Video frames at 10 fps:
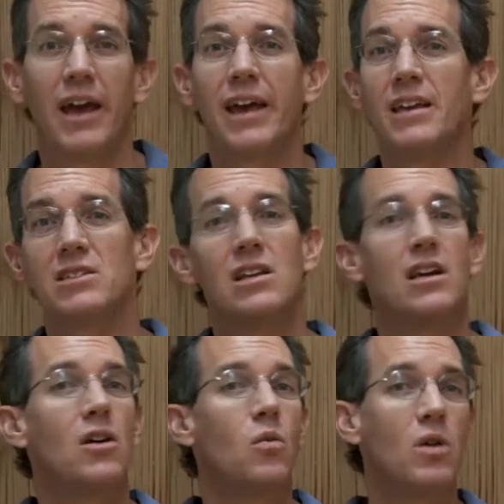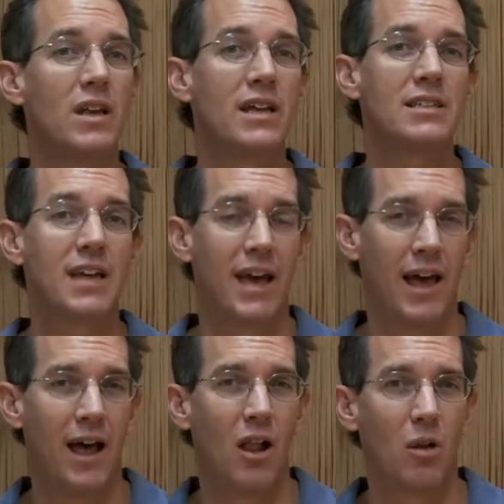and is willing to
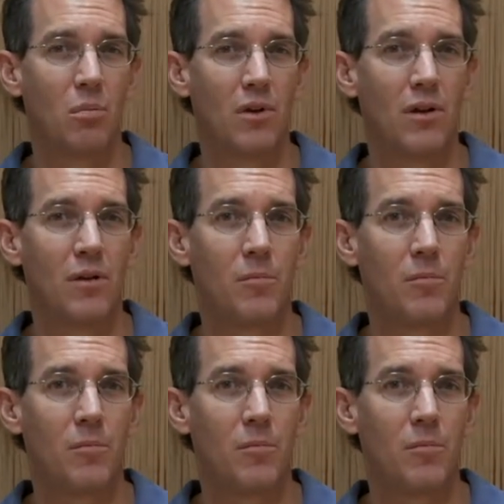help,